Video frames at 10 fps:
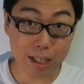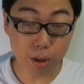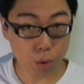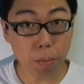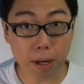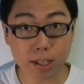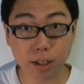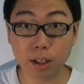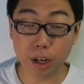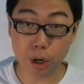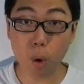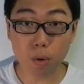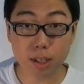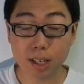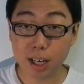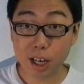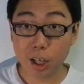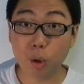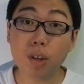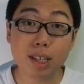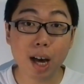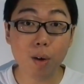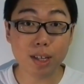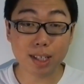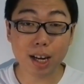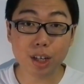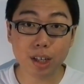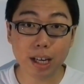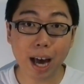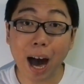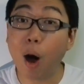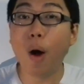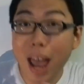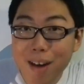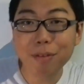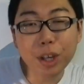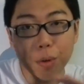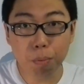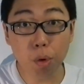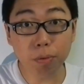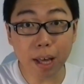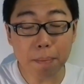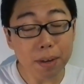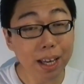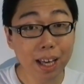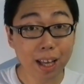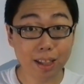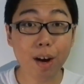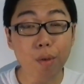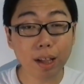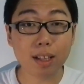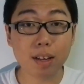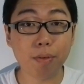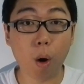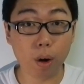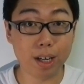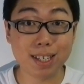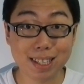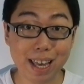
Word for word: these two particular nodes, notice how essentially however you move them, their relative order